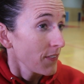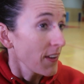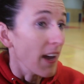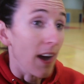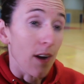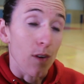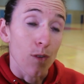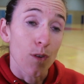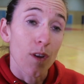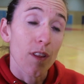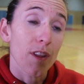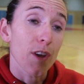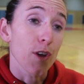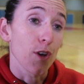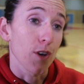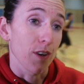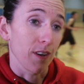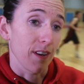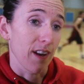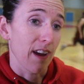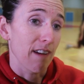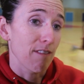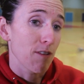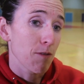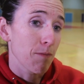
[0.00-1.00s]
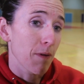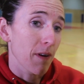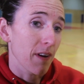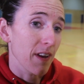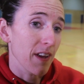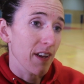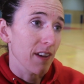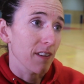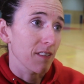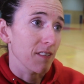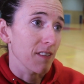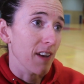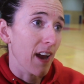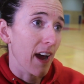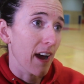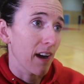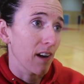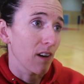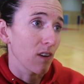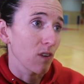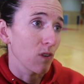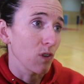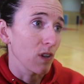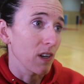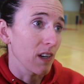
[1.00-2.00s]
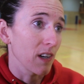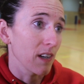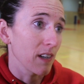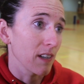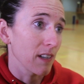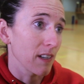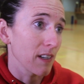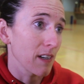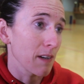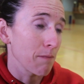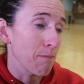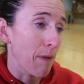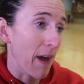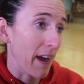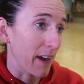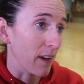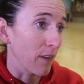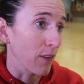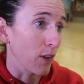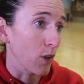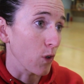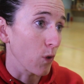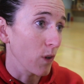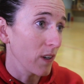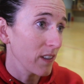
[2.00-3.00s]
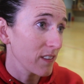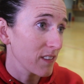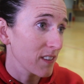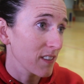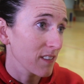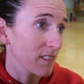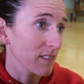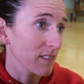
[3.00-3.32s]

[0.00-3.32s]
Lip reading: Yeah, really good. Everybody is now back on the court.